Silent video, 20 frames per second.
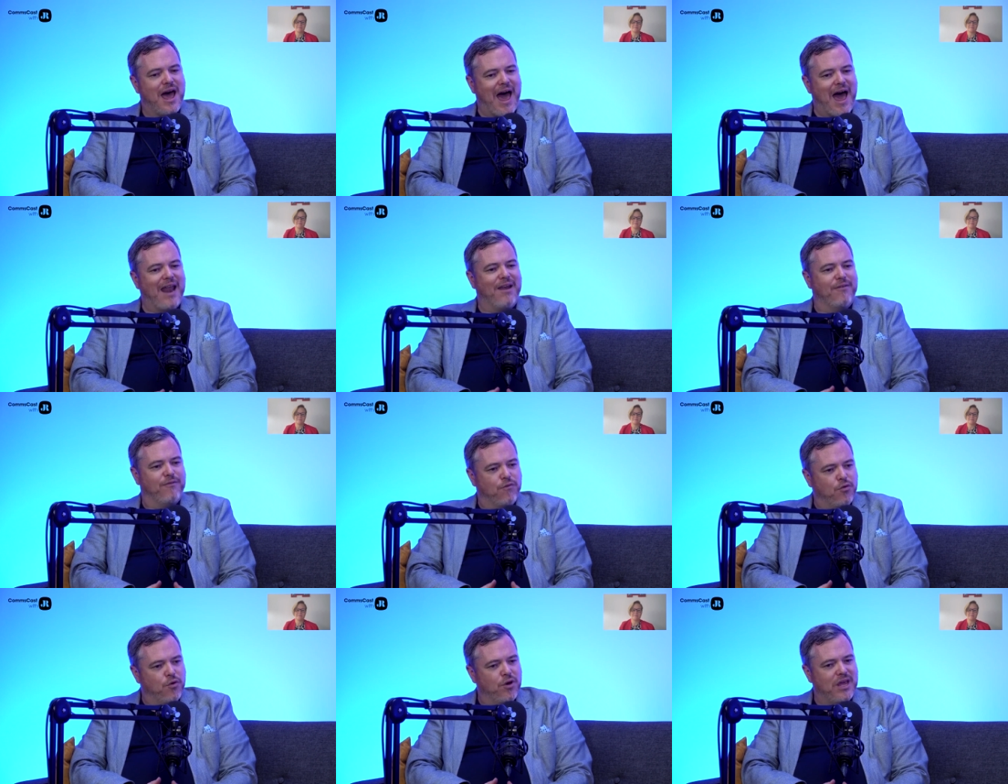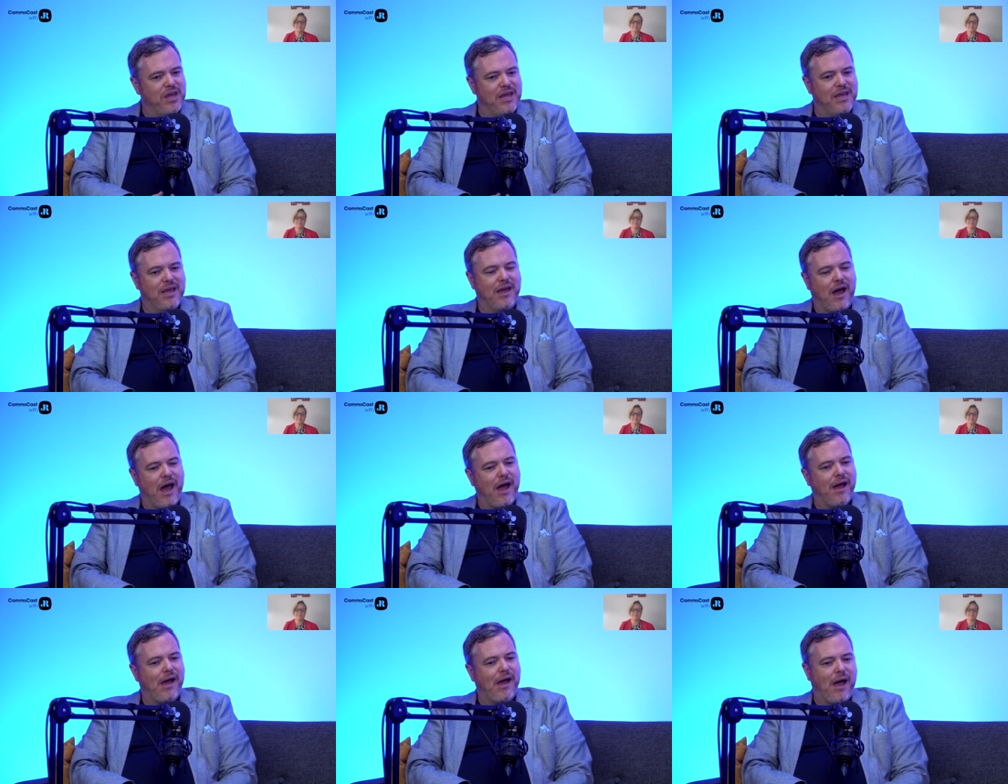And if we
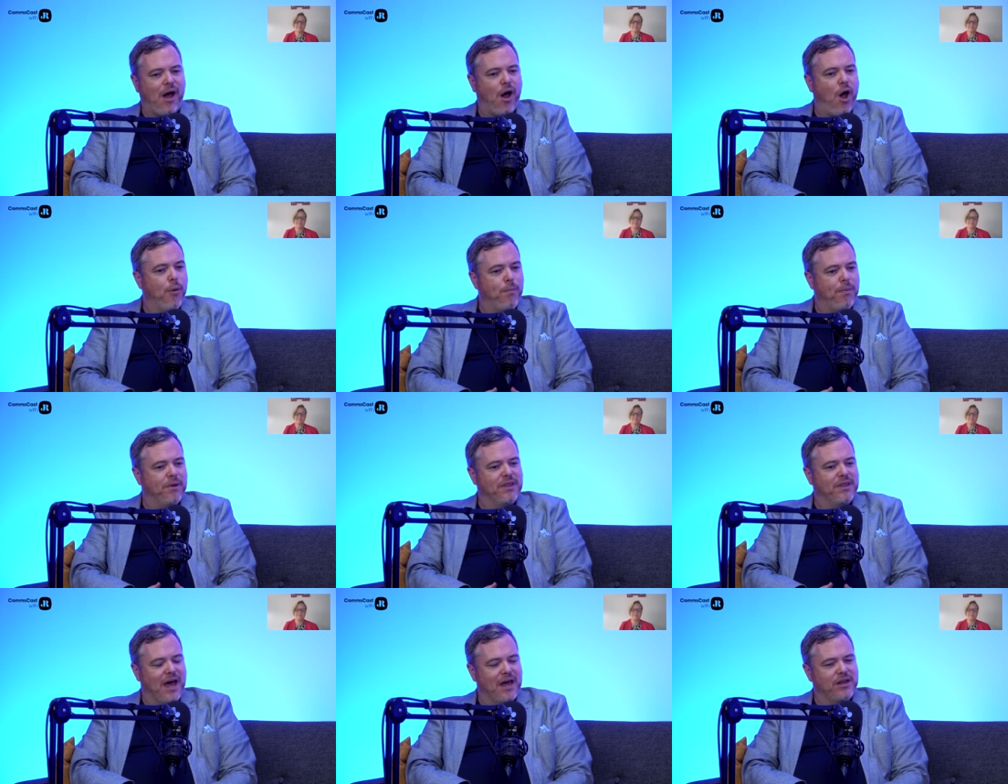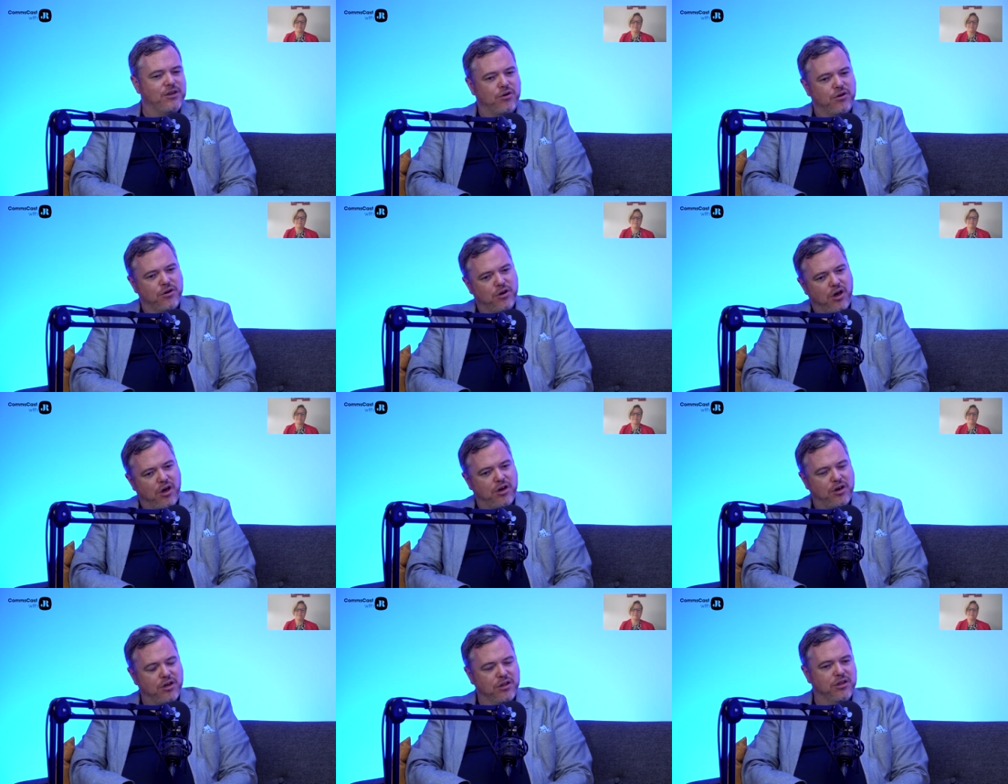open that door,
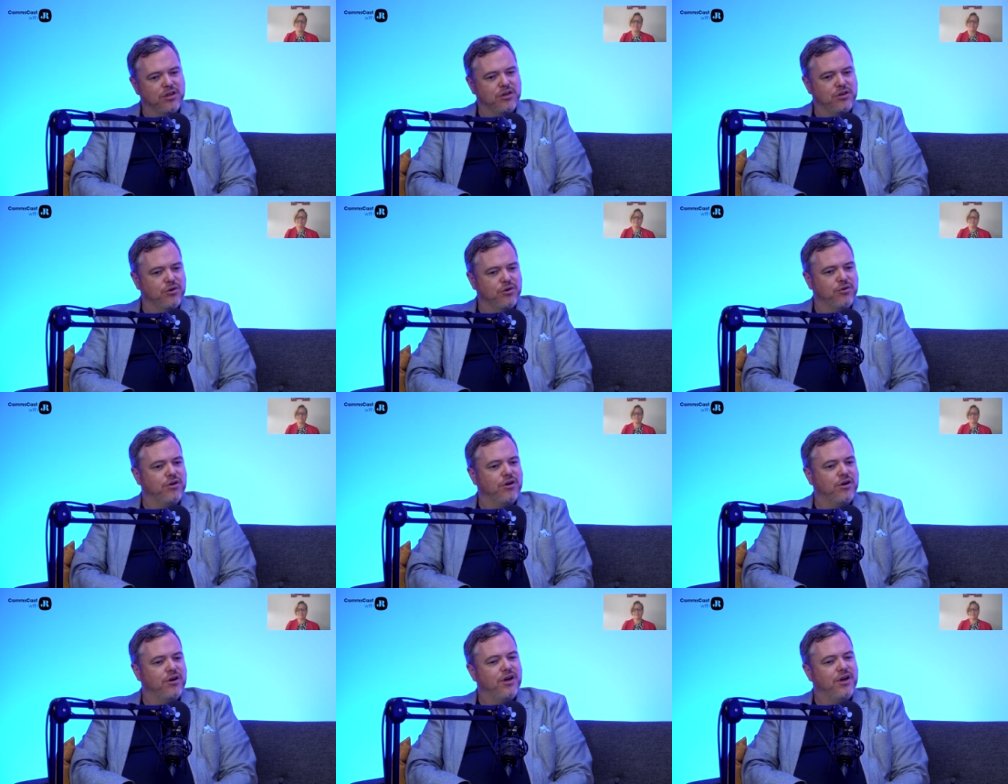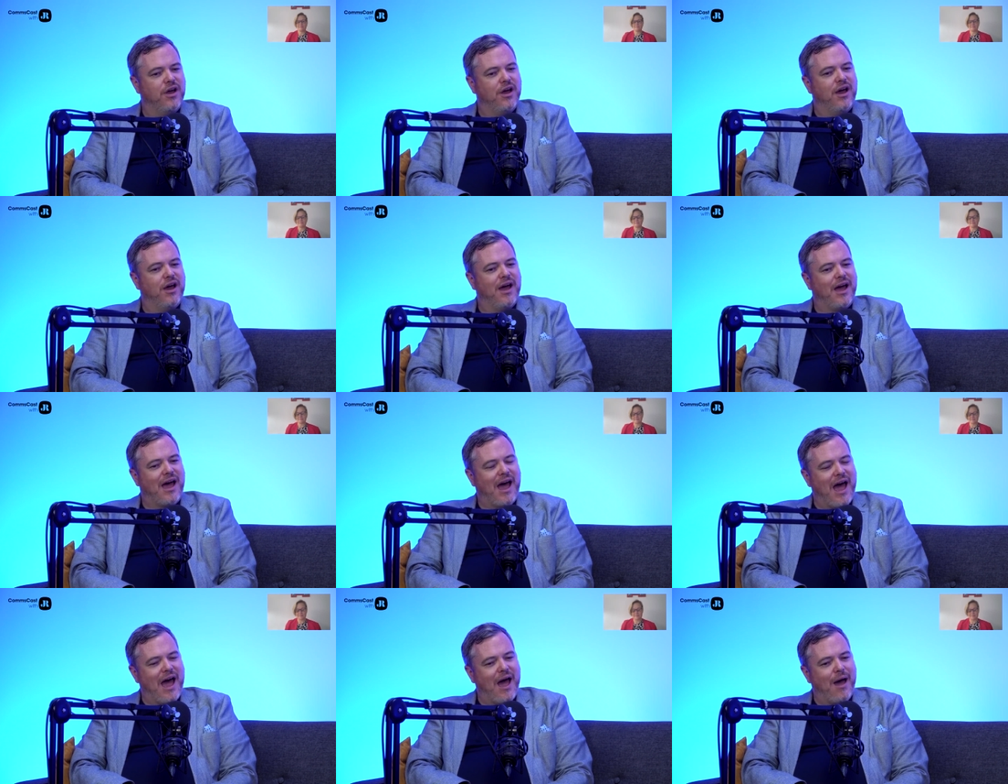knock on the door,
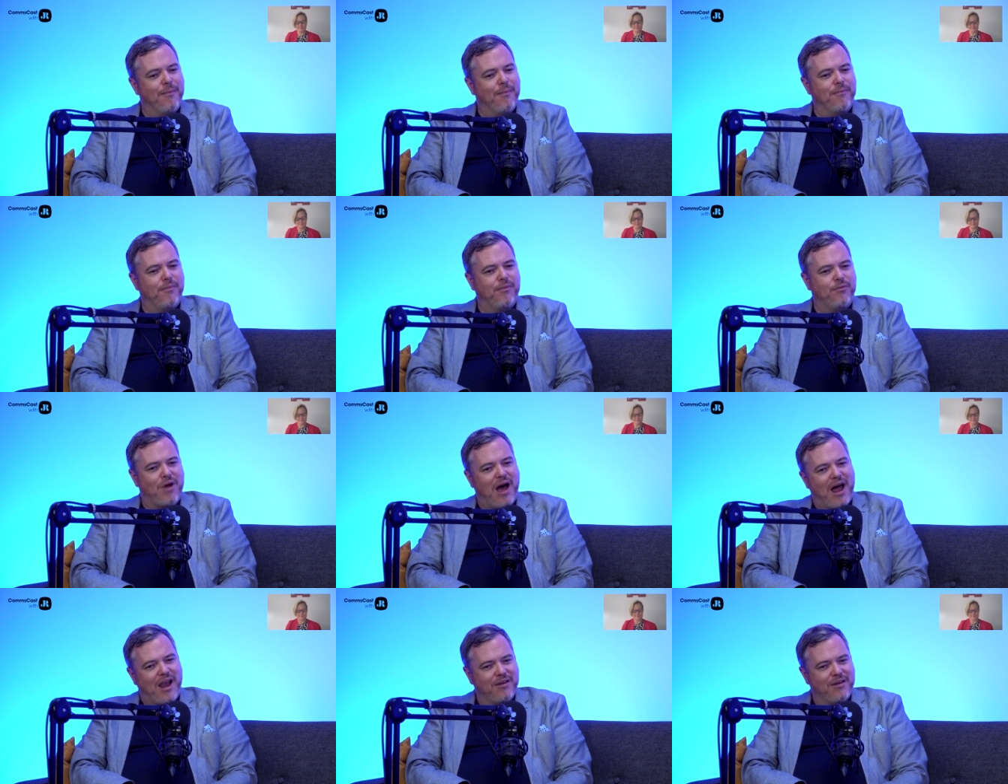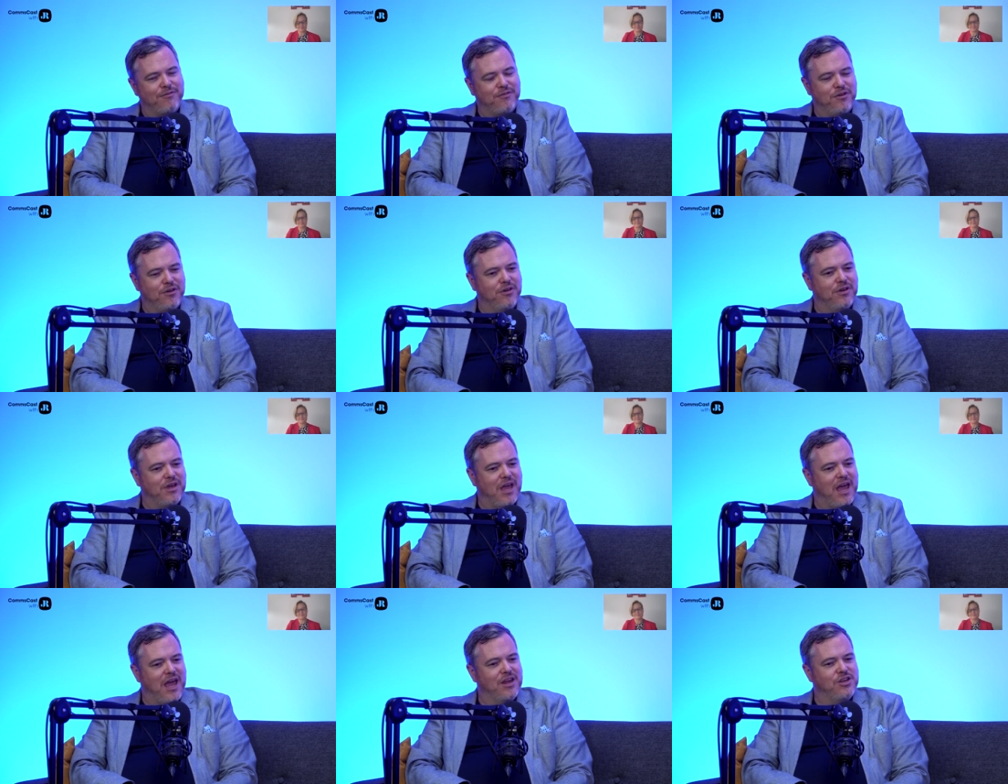rattle a few
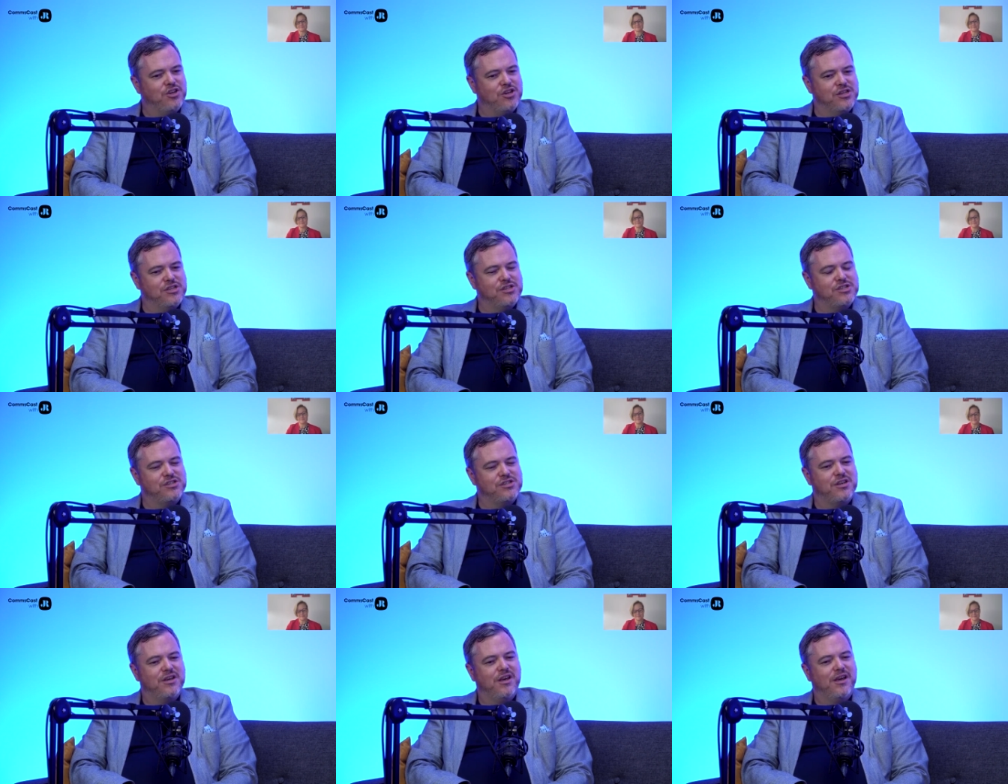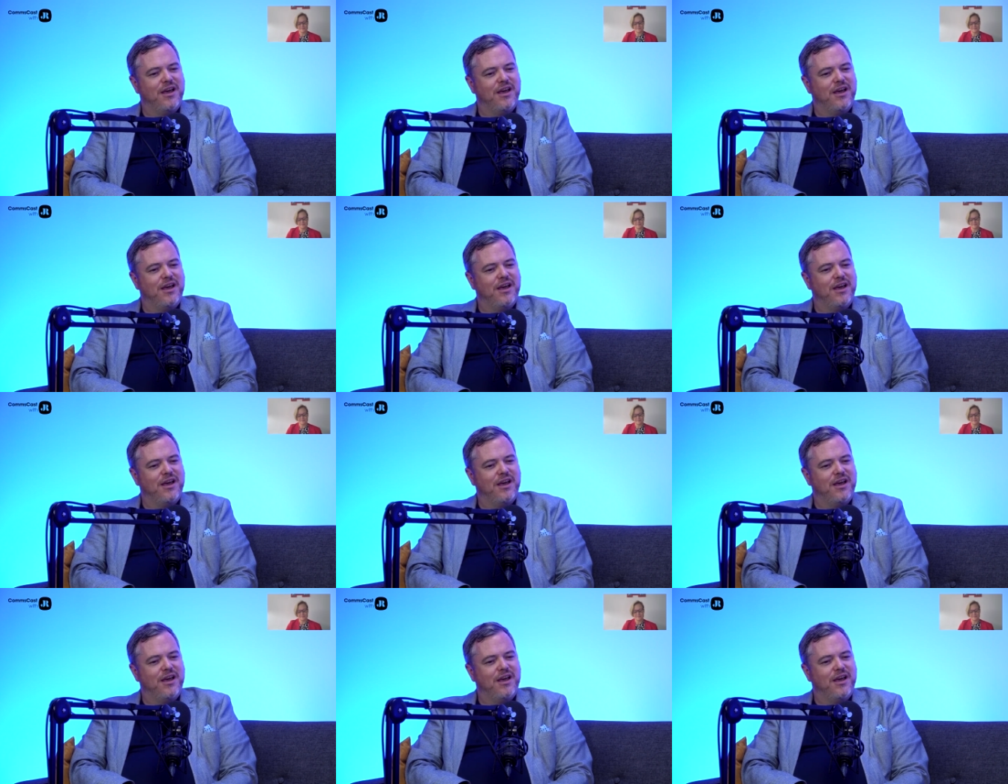cages,